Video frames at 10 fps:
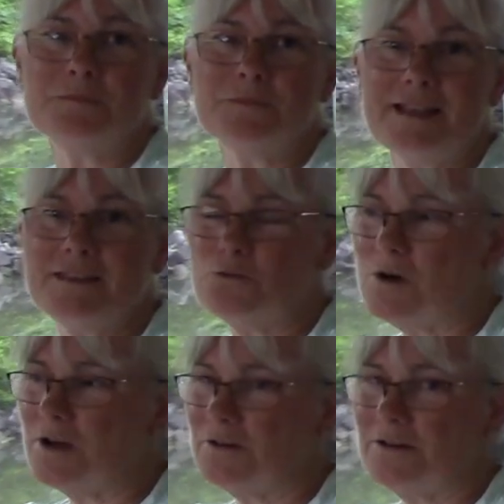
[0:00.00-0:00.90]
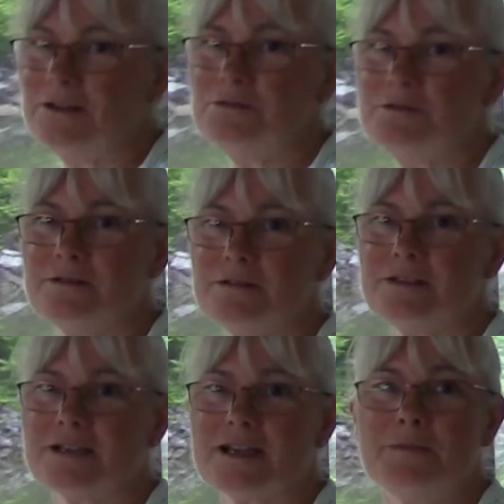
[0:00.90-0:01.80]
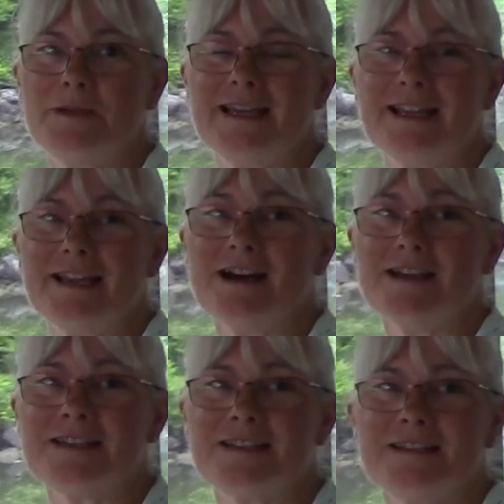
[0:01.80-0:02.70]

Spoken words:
let the water out to come and get us.